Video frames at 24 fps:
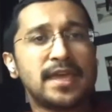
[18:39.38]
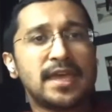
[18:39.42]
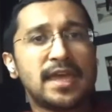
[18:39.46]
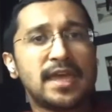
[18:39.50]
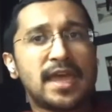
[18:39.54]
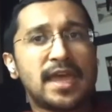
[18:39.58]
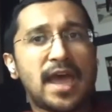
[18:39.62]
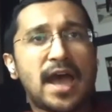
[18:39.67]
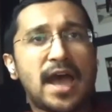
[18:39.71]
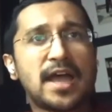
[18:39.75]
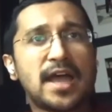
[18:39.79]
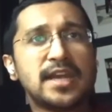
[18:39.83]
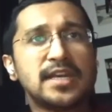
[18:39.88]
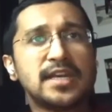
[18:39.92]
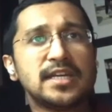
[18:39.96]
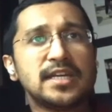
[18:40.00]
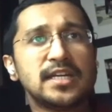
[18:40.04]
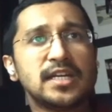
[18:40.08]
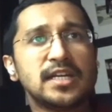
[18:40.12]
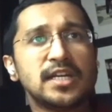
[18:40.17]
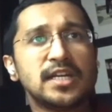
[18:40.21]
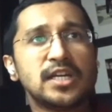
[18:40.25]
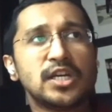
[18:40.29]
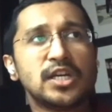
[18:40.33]
and
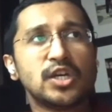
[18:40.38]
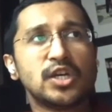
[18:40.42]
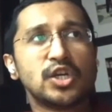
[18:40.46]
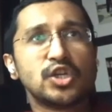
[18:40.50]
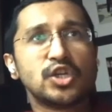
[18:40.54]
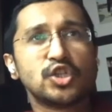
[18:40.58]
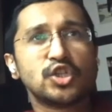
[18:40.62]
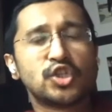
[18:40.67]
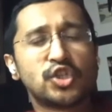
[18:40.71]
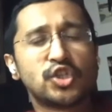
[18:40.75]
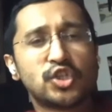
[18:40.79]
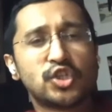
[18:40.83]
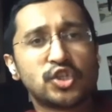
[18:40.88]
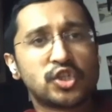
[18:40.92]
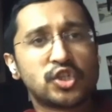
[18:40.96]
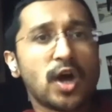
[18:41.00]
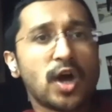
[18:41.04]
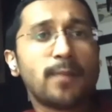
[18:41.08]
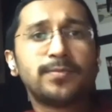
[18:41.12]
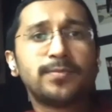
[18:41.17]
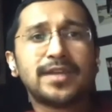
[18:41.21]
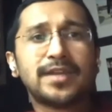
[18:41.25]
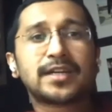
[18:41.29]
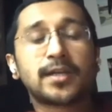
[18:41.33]

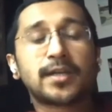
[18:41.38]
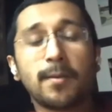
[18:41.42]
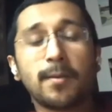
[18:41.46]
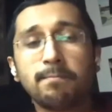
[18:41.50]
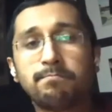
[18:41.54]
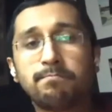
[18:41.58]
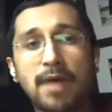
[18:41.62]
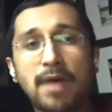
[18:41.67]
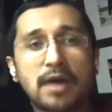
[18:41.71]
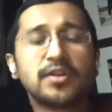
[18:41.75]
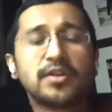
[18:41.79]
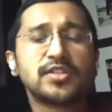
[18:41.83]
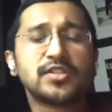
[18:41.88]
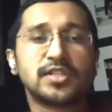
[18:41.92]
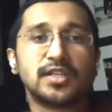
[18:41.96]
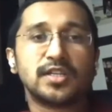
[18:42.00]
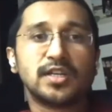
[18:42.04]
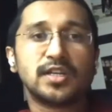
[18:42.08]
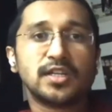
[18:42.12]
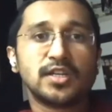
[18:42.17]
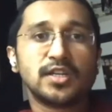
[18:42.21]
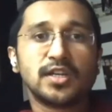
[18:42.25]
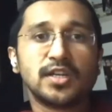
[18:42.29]
stop that comparison,